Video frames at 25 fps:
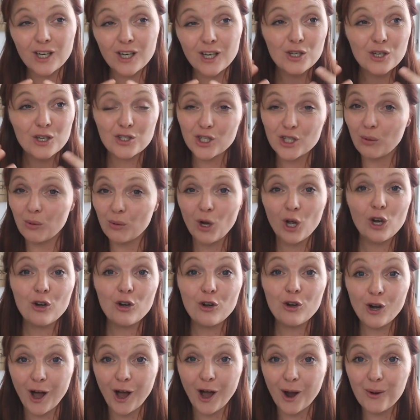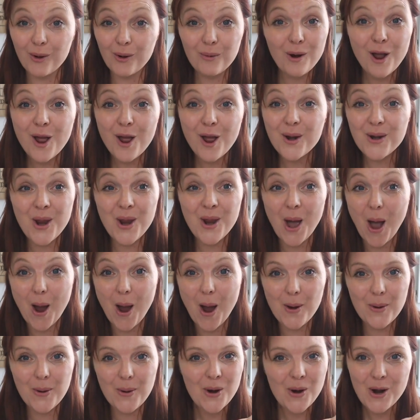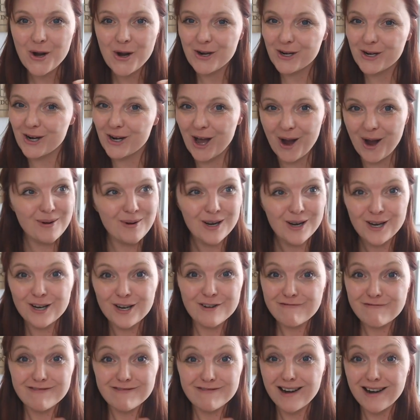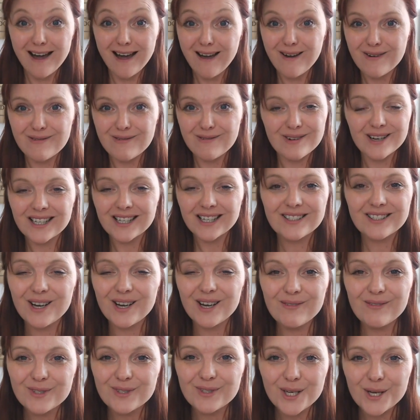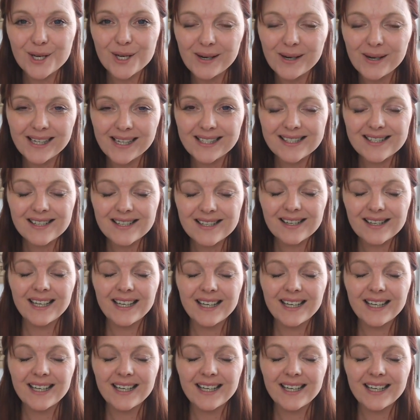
So no, don't do it.